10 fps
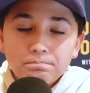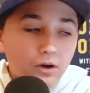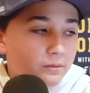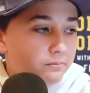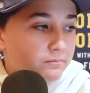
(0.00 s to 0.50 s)

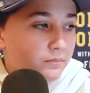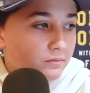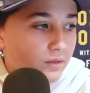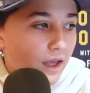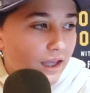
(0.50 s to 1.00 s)
But
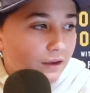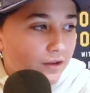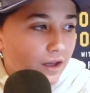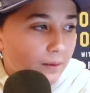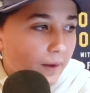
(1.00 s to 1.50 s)
I gave
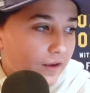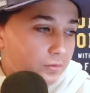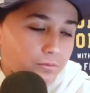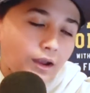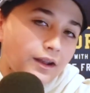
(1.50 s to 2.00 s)
it an A-.
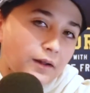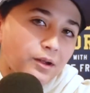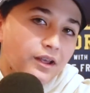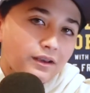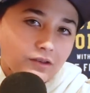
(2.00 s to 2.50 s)
Right now, I'd
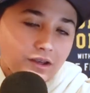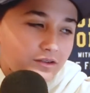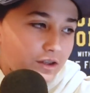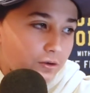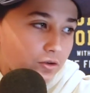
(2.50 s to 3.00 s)
probably give it like a
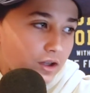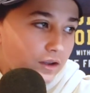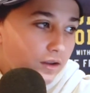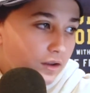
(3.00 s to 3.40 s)
C or a D.